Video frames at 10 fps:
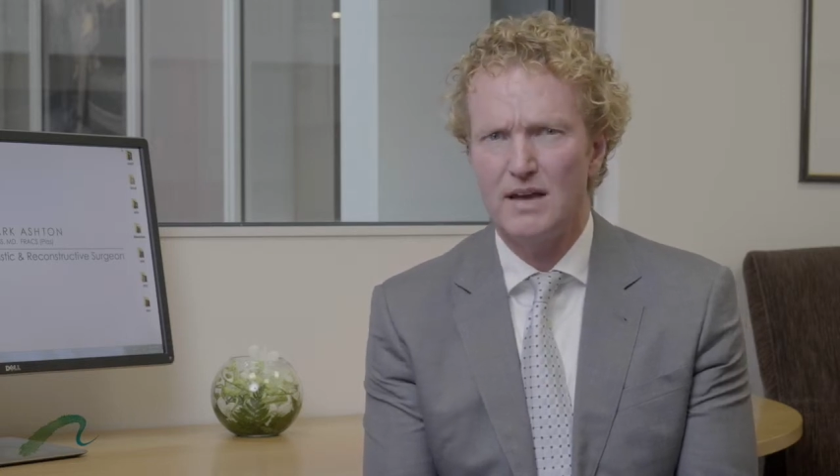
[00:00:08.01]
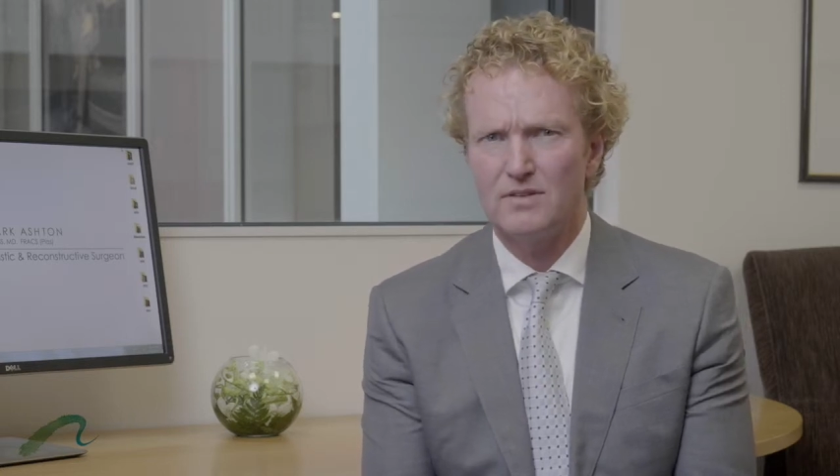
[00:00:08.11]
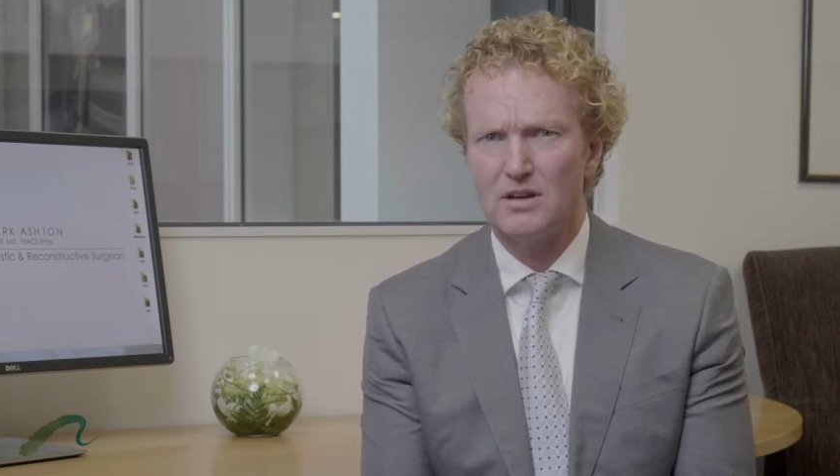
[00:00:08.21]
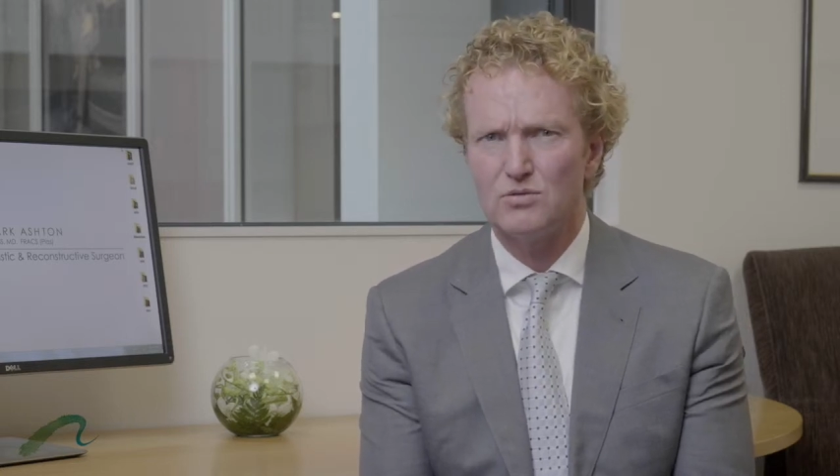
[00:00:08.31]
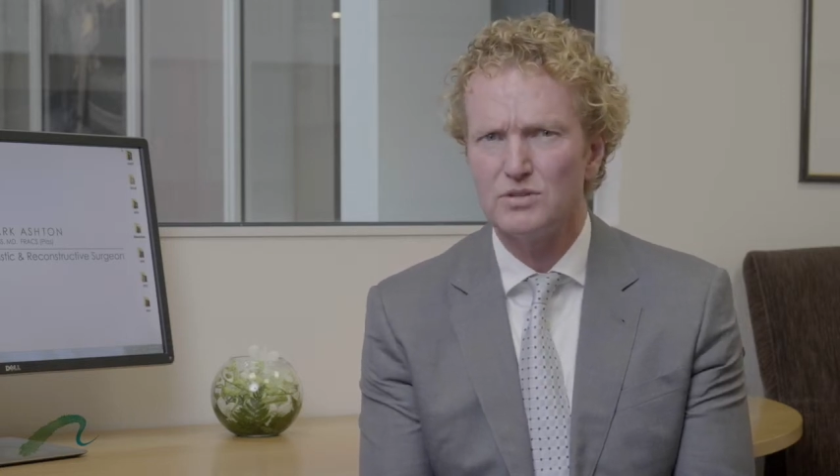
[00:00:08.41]
have to
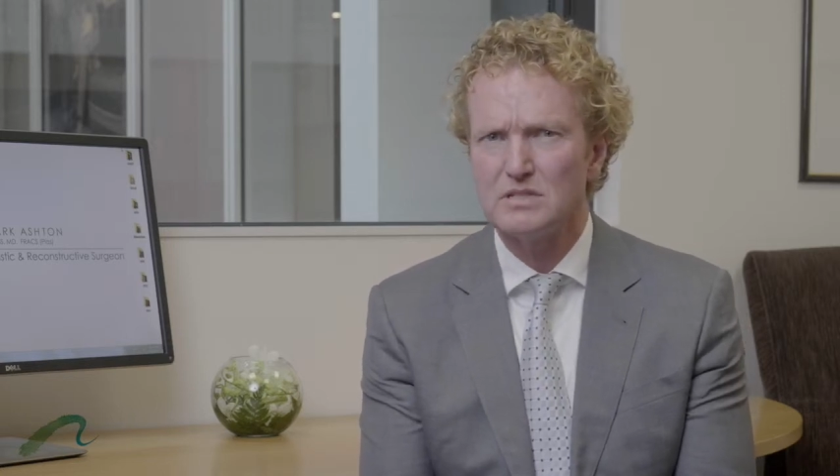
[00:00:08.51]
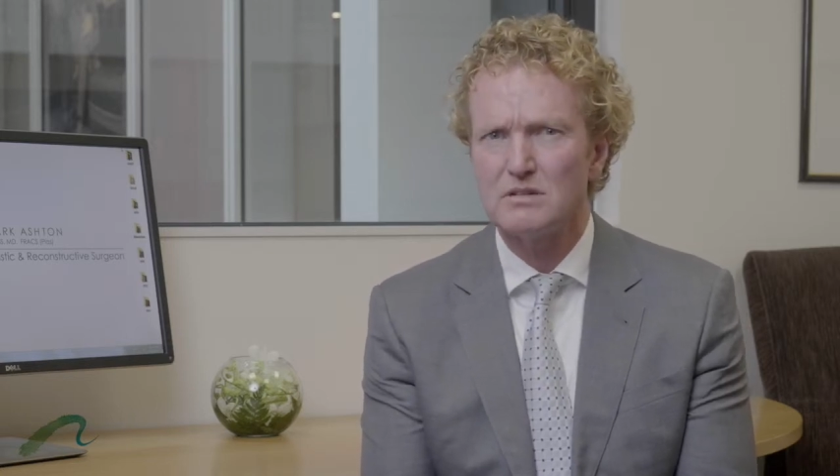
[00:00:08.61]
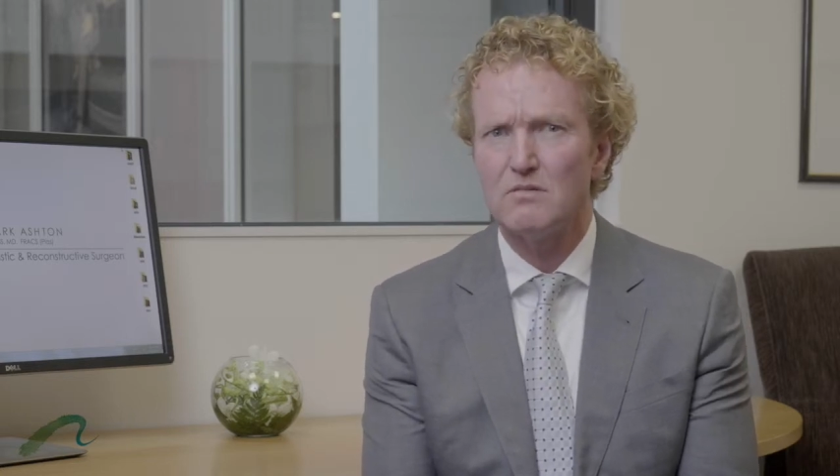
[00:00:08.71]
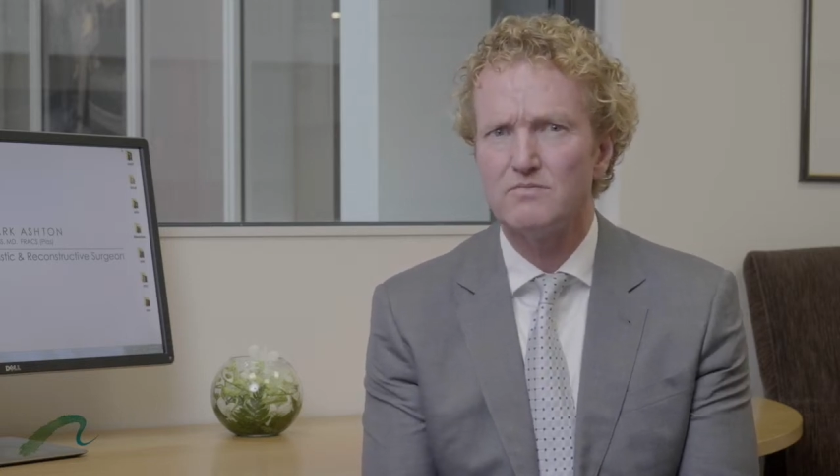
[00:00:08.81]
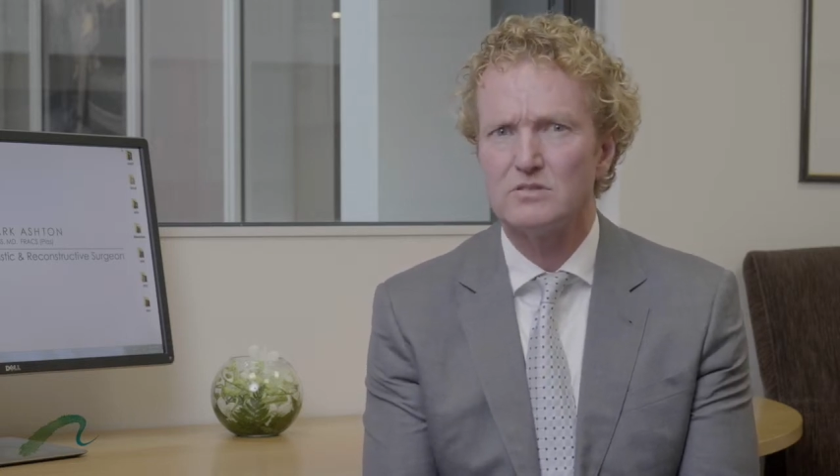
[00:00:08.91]
go to all these
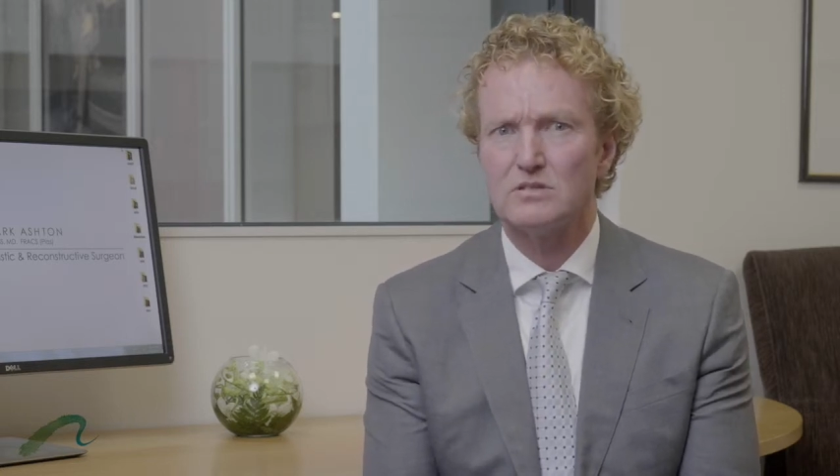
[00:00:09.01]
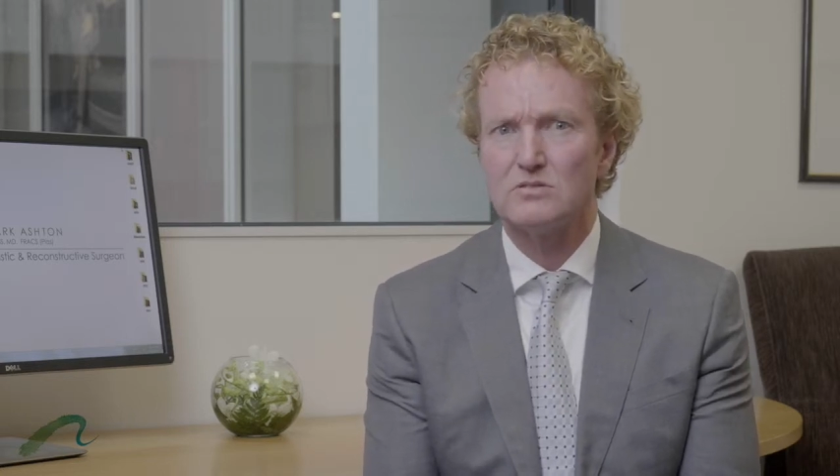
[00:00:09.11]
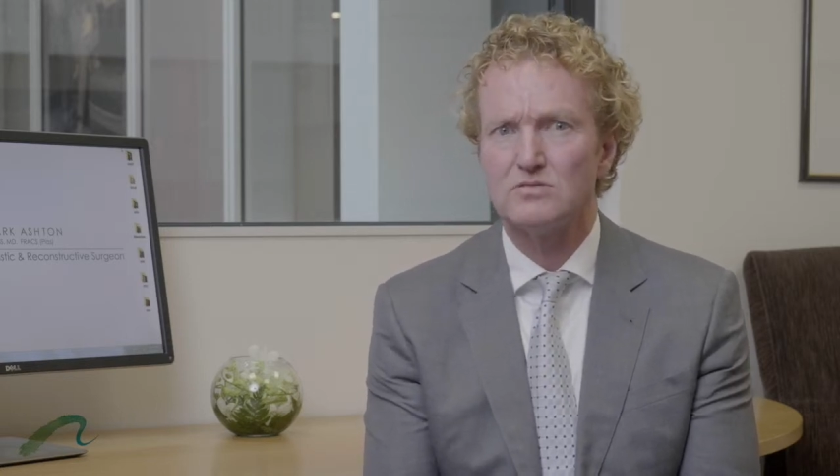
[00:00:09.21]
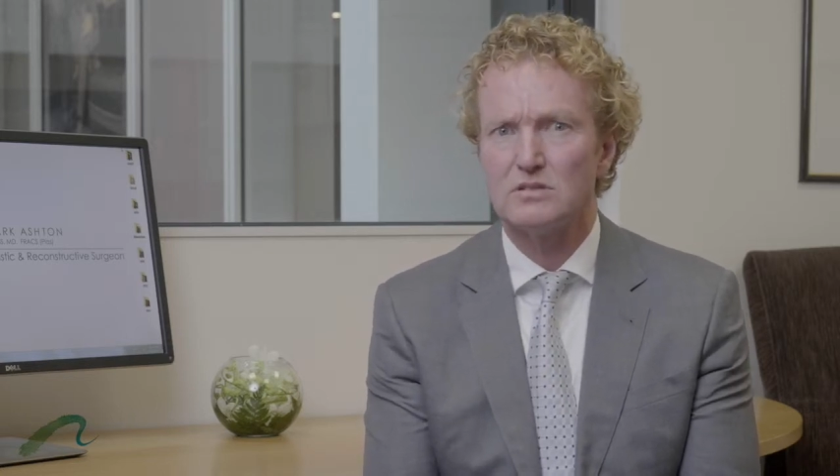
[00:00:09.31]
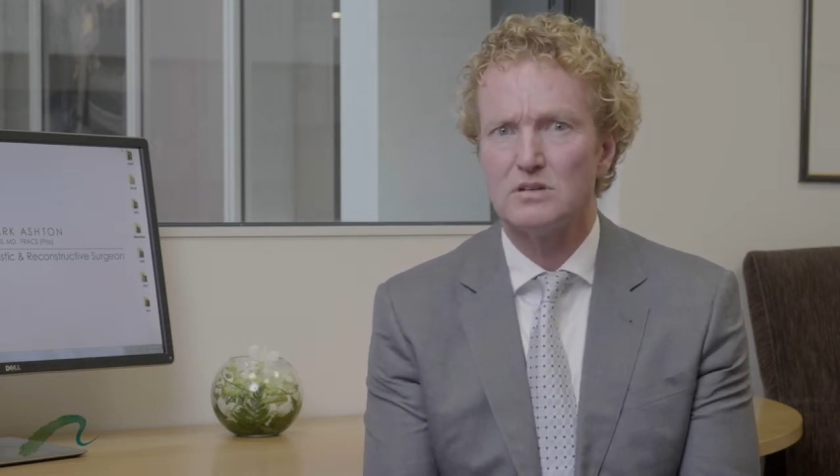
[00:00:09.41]
conferences
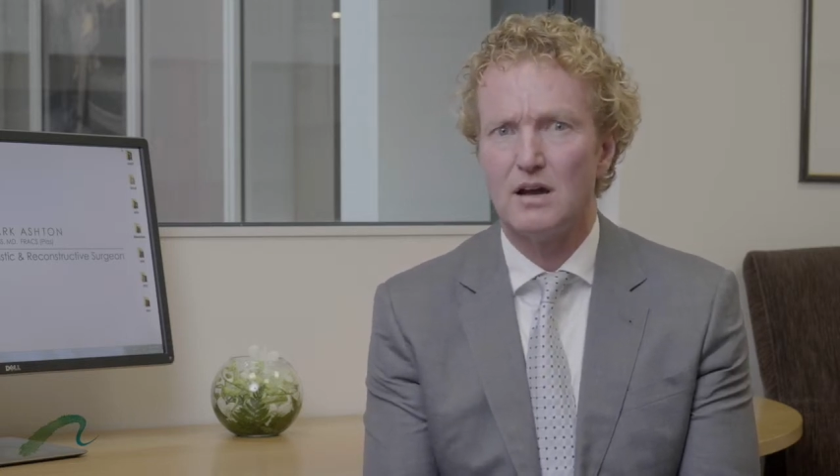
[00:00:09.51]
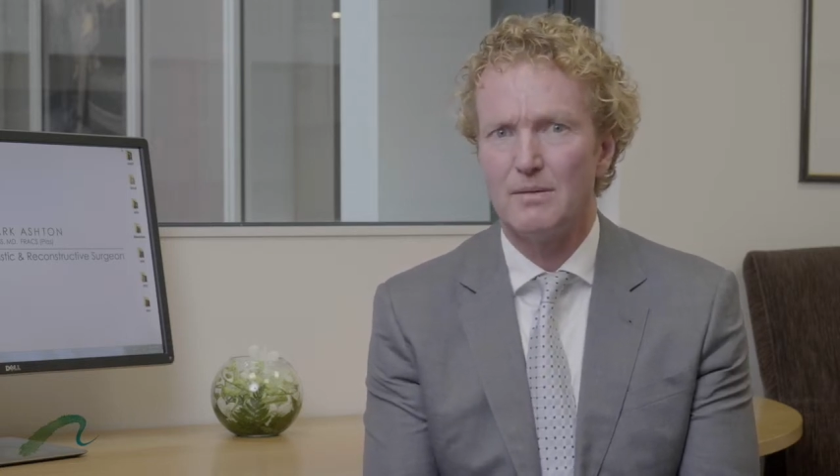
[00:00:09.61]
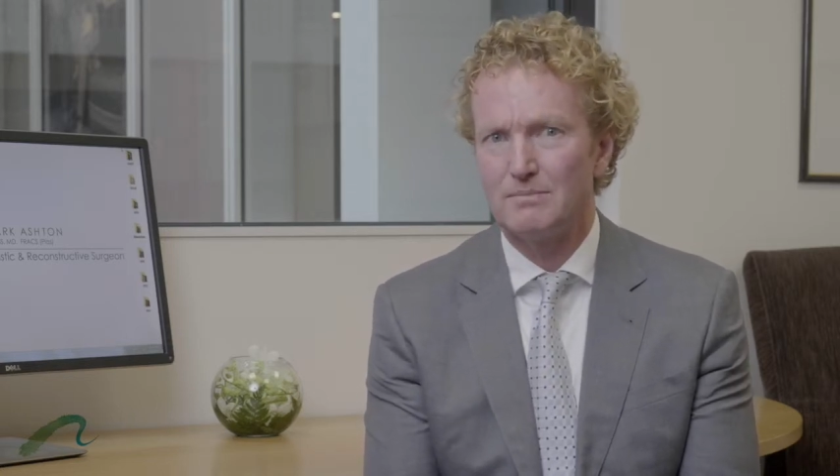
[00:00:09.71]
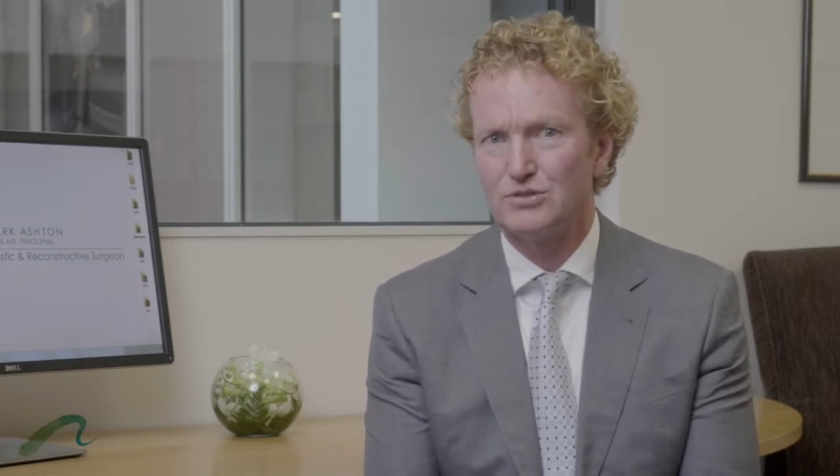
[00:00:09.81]
all the time?